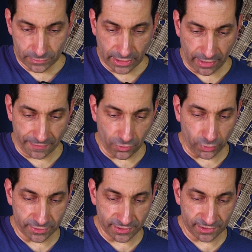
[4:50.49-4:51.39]
And I think
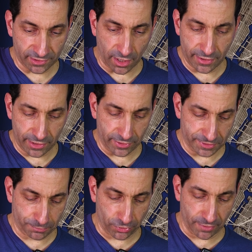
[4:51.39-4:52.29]
once this is on here,
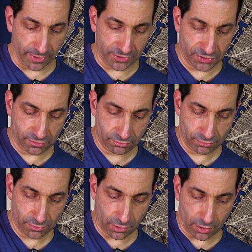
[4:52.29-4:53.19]
it's pretty much
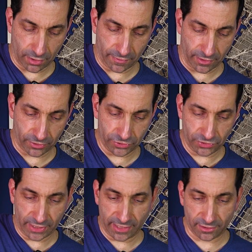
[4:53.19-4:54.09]
on there. Could
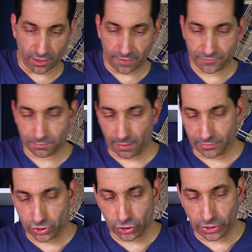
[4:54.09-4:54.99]
you take it off? You
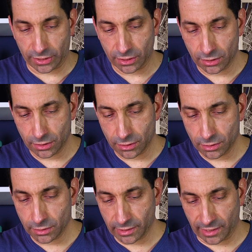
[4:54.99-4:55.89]
probably could.
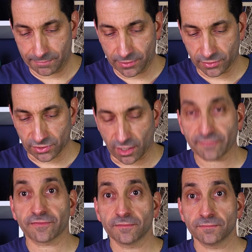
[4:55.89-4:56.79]
Yeah, it peels
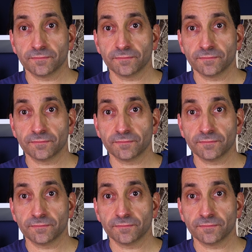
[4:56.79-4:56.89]
off.